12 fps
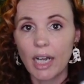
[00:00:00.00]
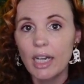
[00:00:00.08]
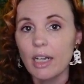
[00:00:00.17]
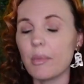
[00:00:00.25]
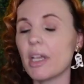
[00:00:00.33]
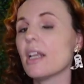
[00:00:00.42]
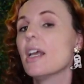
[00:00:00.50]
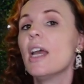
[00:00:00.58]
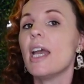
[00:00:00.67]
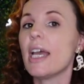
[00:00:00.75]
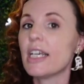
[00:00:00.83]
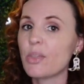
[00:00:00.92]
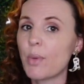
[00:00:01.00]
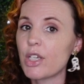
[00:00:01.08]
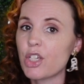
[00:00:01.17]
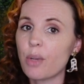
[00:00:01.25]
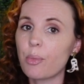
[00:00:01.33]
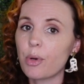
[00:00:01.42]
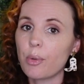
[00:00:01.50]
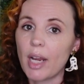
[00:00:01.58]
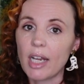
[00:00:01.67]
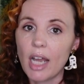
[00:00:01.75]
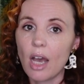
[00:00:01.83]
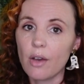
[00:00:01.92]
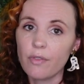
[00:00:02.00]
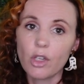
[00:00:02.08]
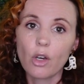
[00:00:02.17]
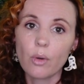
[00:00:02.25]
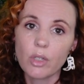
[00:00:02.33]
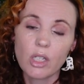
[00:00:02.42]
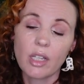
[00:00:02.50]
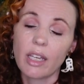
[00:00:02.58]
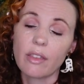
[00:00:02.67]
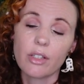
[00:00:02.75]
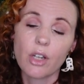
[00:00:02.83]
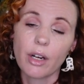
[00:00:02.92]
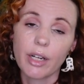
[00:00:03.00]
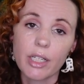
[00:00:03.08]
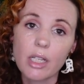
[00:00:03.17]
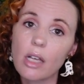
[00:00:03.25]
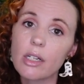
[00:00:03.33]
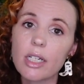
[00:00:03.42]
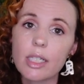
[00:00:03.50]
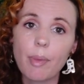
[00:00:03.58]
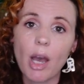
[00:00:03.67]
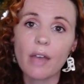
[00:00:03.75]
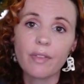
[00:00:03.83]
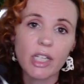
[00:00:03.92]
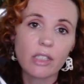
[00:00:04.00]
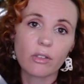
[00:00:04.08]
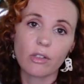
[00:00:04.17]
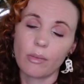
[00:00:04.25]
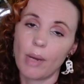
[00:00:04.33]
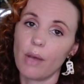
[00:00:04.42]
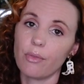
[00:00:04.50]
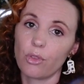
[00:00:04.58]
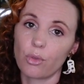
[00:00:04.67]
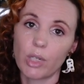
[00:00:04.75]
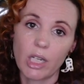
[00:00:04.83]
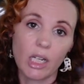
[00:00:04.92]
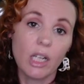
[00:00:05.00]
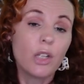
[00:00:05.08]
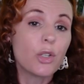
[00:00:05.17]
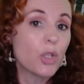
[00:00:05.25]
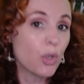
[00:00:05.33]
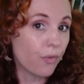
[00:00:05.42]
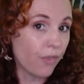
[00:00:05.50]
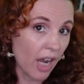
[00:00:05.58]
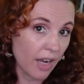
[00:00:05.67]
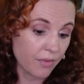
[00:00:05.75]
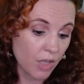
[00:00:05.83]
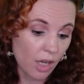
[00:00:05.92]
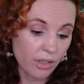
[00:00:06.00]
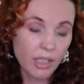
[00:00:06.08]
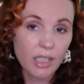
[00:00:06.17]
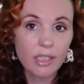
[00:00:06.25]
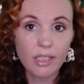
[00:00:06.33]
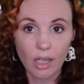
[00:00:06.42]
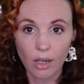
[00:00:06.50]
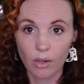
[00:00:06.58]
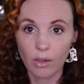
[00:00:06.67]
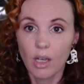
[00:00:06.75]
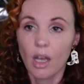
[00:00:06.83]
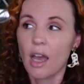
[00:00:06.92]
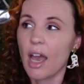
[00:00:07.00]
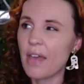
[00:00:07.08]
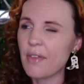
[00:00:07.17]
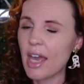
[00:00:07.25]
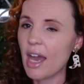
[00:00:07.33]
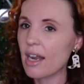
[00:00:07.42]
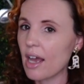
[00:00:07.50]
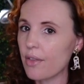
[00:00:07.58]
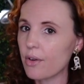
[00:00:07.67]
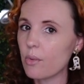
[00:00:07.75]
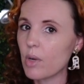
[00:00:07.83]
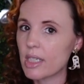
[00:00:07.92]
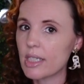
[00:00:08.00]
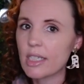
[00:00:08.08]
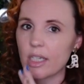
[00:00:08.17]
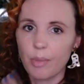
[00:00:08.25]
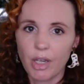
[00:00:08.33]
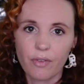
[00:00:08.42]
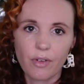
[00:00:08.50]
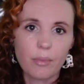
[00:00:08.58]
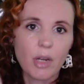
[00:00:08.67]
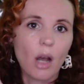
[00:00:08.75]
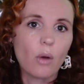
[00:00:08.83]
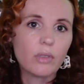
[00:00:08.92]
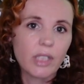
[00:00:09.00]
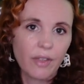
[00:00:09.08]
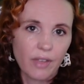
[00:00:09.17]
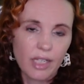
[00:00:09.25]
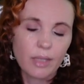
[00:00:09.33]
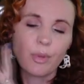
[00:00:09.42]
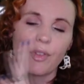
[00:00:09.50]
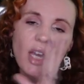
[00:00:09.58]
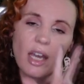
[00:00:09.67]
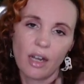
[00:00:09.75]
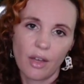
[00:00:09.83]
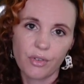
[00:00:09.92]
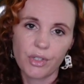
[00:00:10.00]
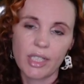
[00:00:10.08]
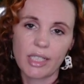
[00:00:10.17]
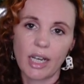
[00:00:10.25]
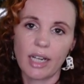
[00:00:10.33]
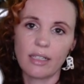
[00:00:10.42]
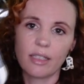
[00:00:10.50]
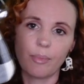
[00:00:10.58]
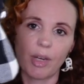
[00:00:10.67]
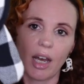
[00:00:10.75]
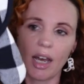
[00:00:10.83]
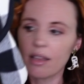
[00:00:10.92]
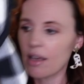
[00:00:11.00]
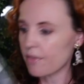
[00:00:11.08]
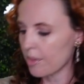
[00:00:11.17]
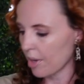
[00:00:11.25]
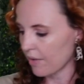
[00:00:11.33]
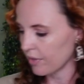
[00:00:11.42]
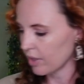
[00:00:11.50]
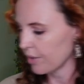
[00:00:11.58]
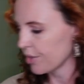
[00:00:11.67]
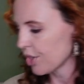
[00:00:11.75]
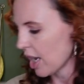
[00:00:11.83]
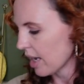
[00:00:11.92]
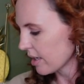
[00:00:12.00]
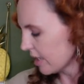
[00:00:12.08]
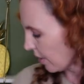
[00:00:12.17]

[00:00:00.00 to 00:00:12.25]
I mean, it's way cheaper right now if you go into like the Target dollar spot. These are around 3 to $5. So, and they had other ones to pick from, not only this, but they had other designs. But I love the buffalo check.